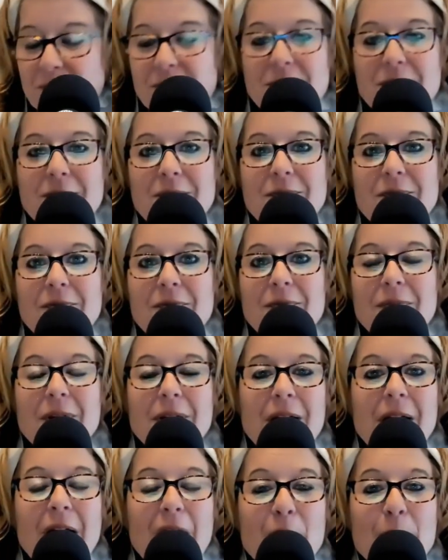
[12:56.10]
I'm here
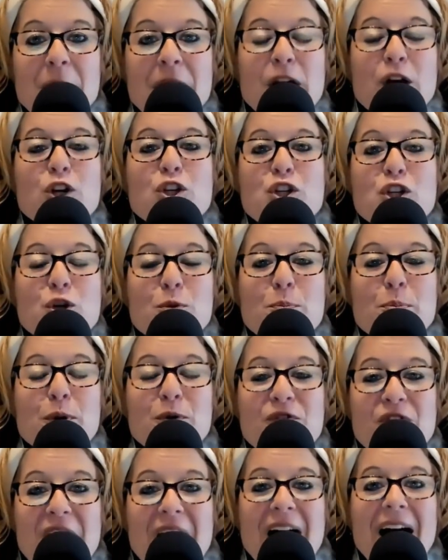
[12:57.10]
to provide a
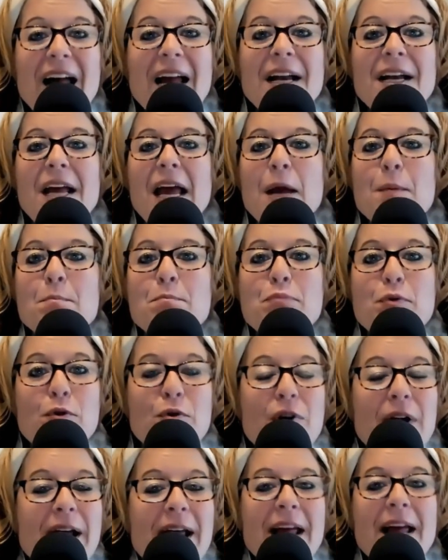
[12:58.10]
brand
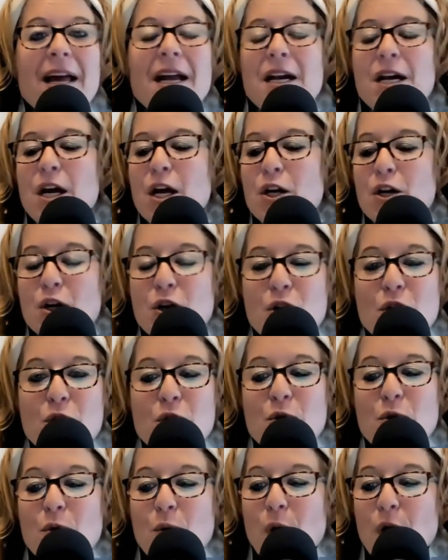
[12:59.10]
new garment.